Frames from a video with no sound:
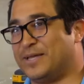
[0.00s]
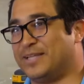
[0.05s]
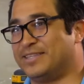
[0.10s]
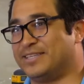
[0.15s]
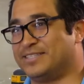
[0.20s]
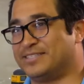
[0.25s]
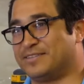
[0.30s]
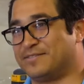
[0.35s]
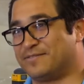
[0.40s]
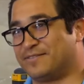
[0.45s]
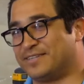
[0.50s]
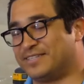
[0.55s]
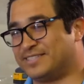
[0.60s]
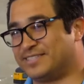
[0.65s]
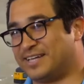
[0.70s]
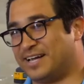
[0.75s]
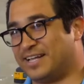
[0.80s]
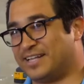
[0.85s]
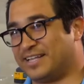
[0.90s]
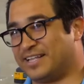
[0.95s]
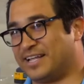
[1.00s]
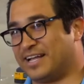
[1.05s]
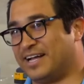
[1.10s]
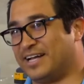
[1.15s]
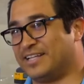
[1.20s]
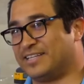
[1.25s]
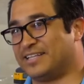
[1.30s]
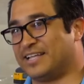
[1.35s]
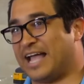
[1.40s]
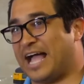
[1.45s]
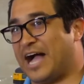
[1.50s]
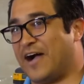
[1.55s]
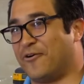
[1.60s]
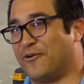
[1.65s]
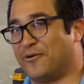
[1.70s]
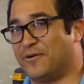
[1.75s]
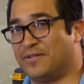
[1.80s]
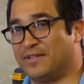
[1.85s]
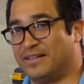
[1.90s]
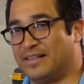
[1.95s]
the difference on, on
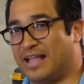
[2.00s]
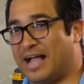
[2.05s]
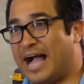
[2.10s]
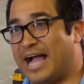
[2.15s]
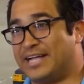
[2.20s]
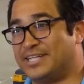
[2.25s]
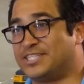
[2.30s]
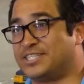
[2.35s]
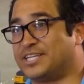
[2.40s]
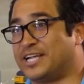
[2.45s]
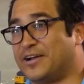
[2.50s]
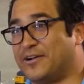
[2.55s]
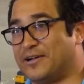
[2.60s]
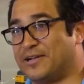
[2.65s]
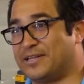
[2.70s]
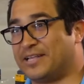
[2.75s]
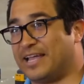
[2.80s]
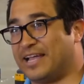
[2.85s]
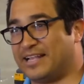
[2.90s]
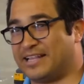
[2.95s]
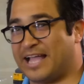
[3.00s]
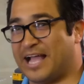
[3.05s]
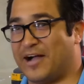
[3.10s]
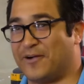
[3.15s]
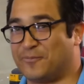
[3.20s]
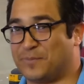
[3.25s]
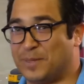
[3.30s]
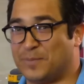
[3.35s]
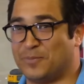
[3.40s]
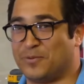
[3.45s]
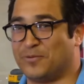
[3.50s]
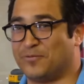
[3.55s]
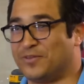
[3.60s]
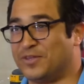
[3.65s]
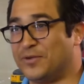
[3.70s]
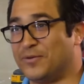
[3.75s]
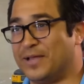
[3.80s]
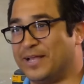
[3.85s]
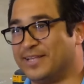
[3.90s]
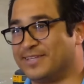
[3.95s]
how I share it and how people
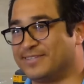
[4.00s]
view it.